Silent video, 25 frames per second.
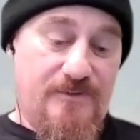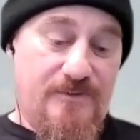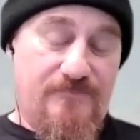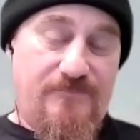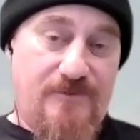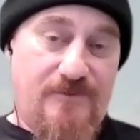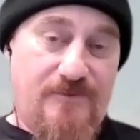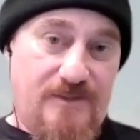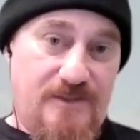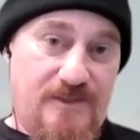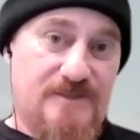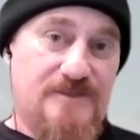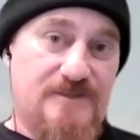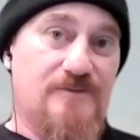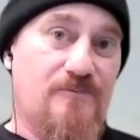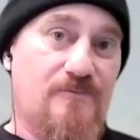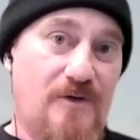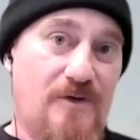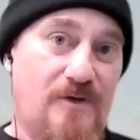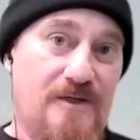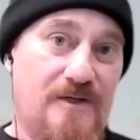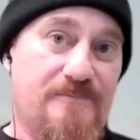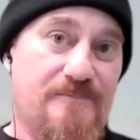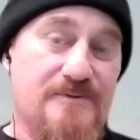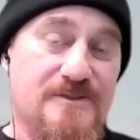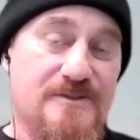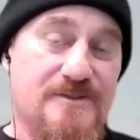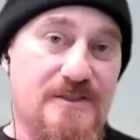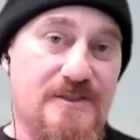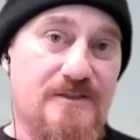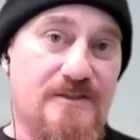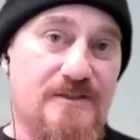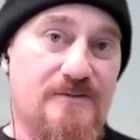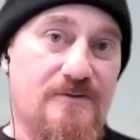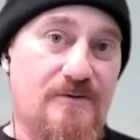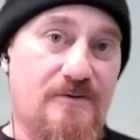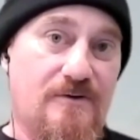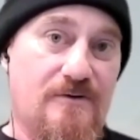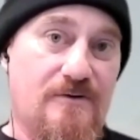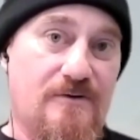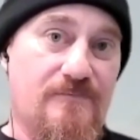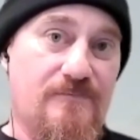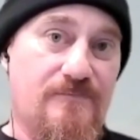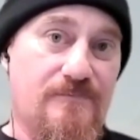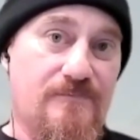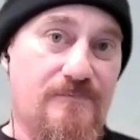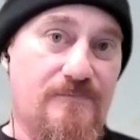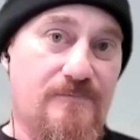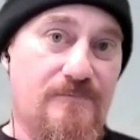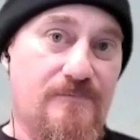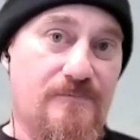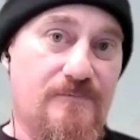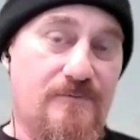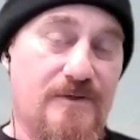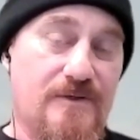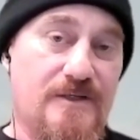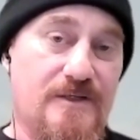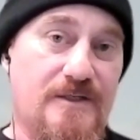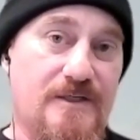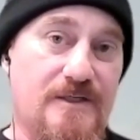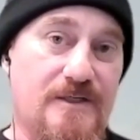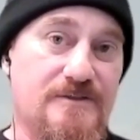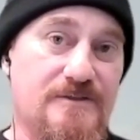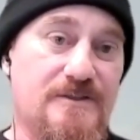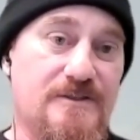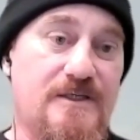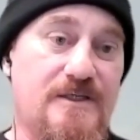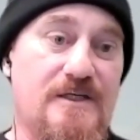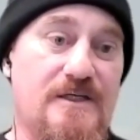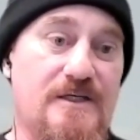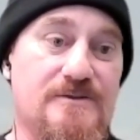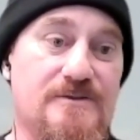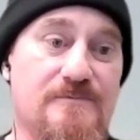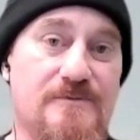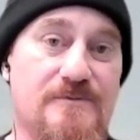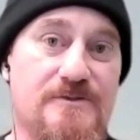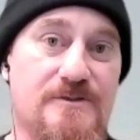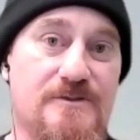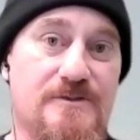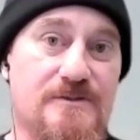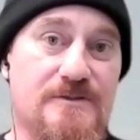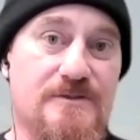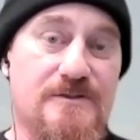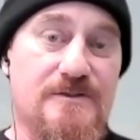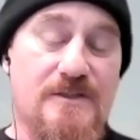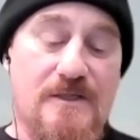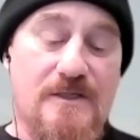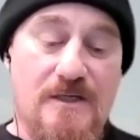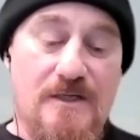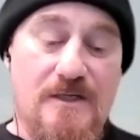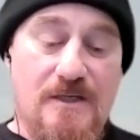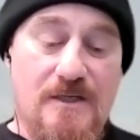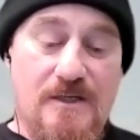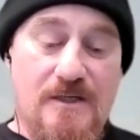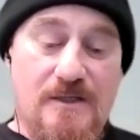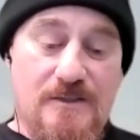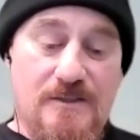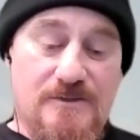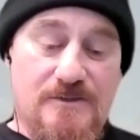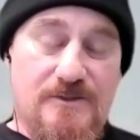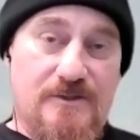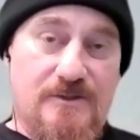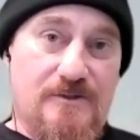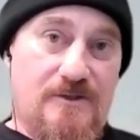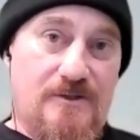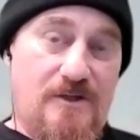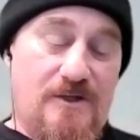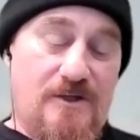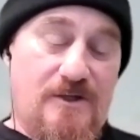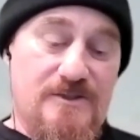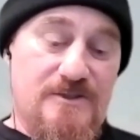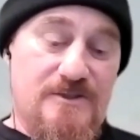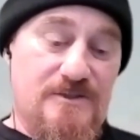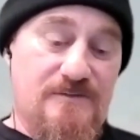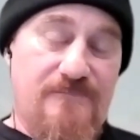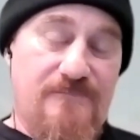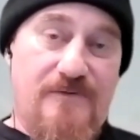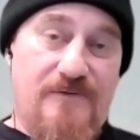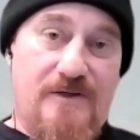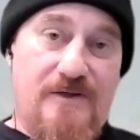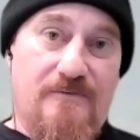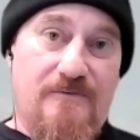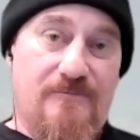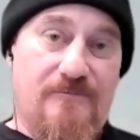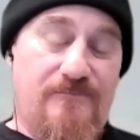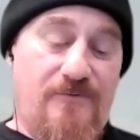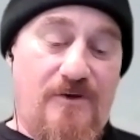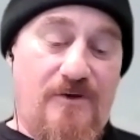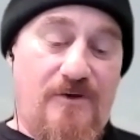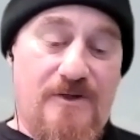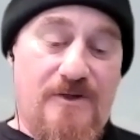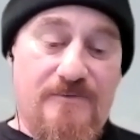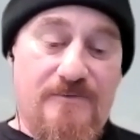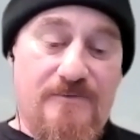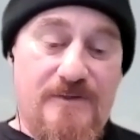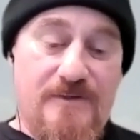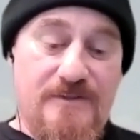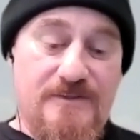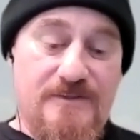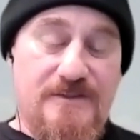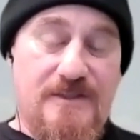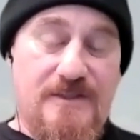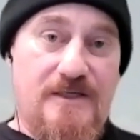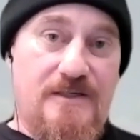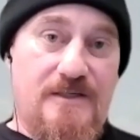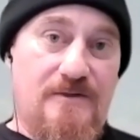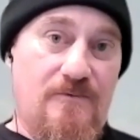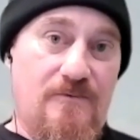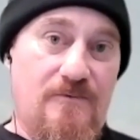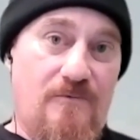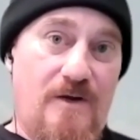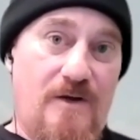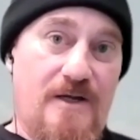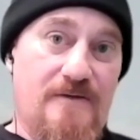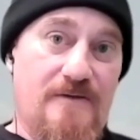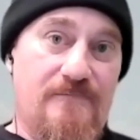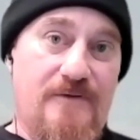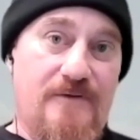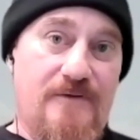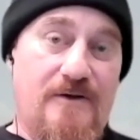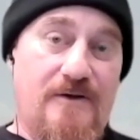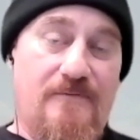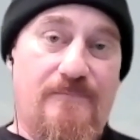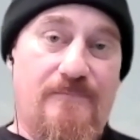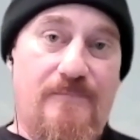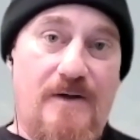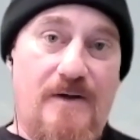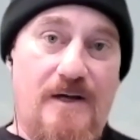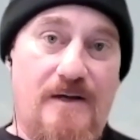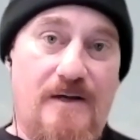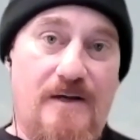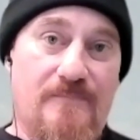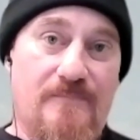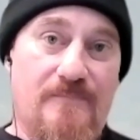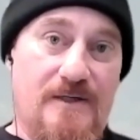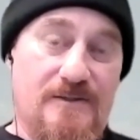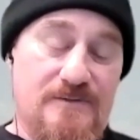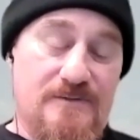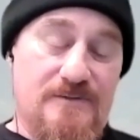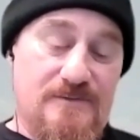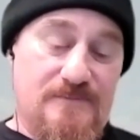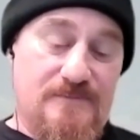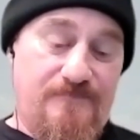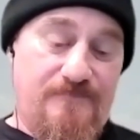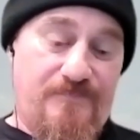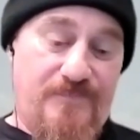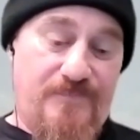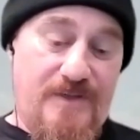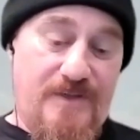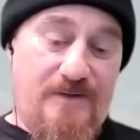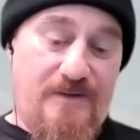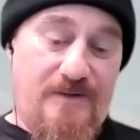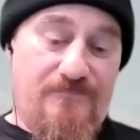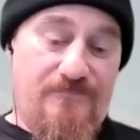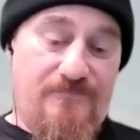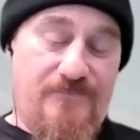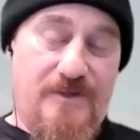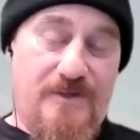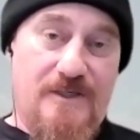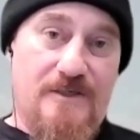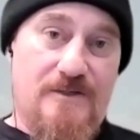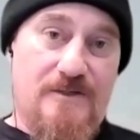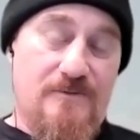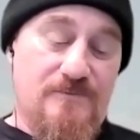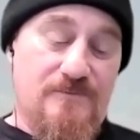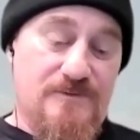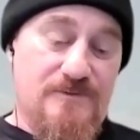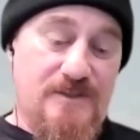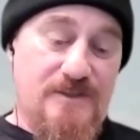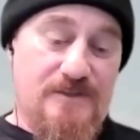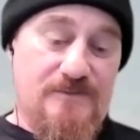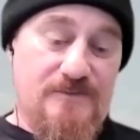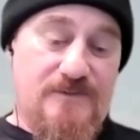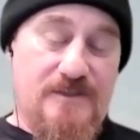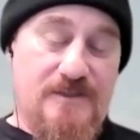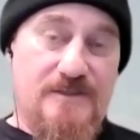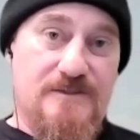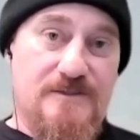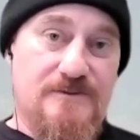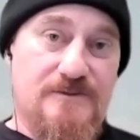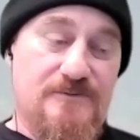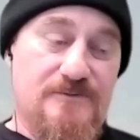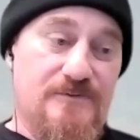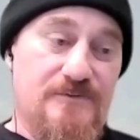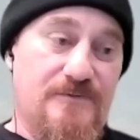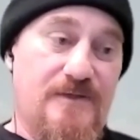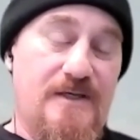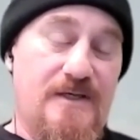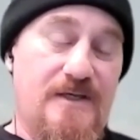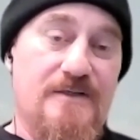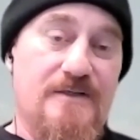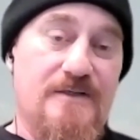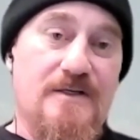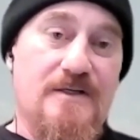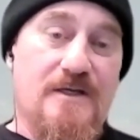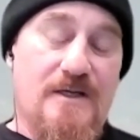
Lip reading: less than 1% of greenhouse gas emissions. So the closing of our refinery, the taking away of our vehicles, our diesel and that,